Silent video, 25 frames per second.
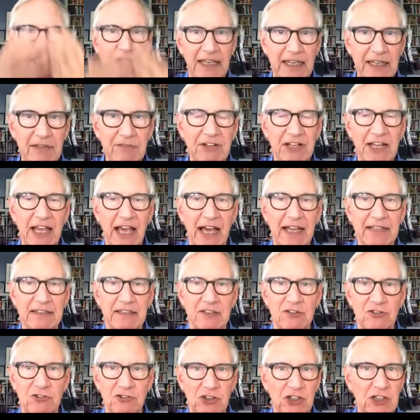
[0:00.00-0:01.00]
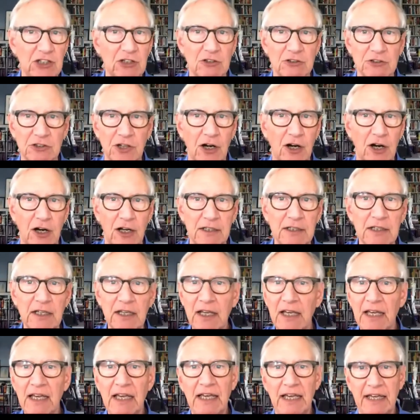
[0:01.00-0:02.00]
even had the shield on,
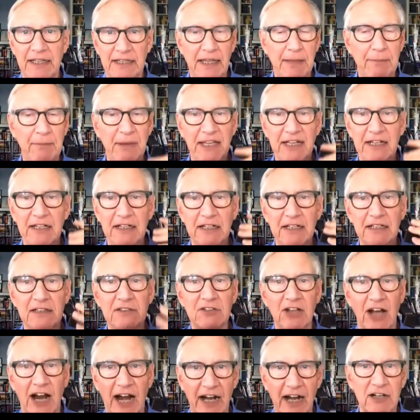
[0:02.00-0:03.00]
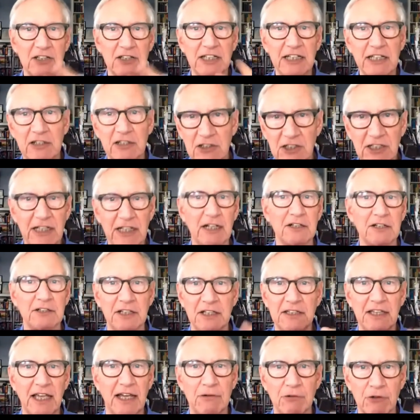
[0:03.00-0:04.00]
and they made it entirely clear
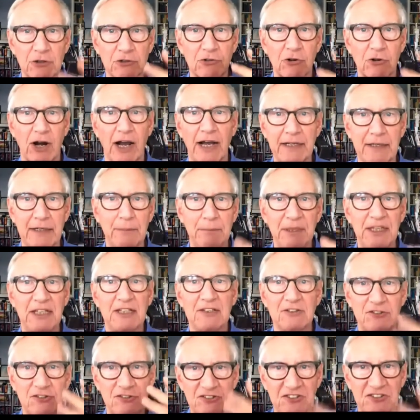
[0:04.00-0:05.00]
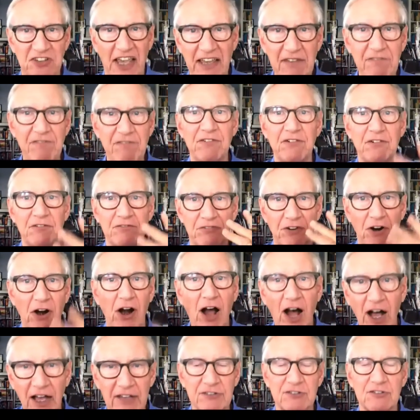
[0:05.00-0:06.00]
that they were trying to be as safe for
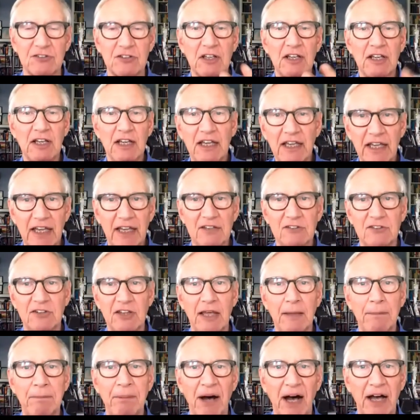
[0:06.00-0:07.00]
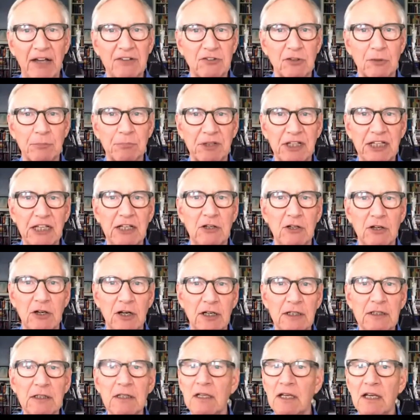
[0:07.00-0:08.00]
us as they possibly
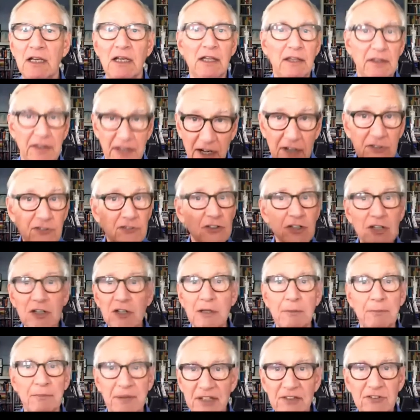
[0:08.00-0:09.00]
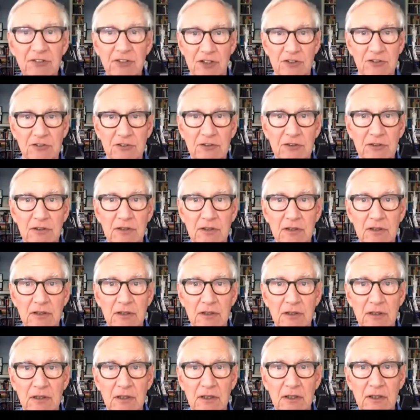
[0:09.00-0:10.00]
could. They're still in business.
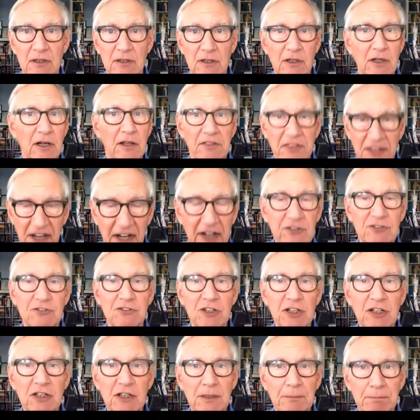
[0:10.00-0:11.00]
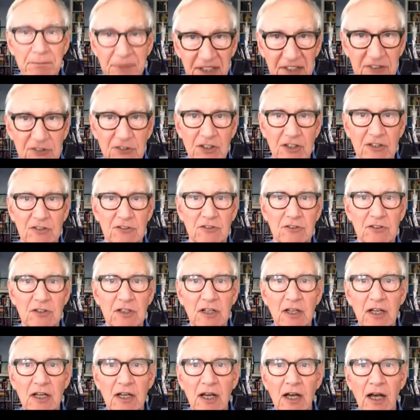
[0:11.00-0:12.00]
They're still in business.
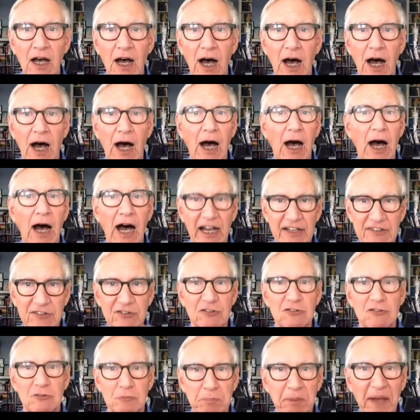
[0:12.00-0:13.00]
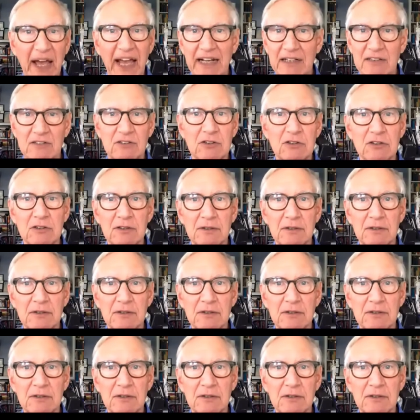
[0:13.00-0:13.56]
I suspect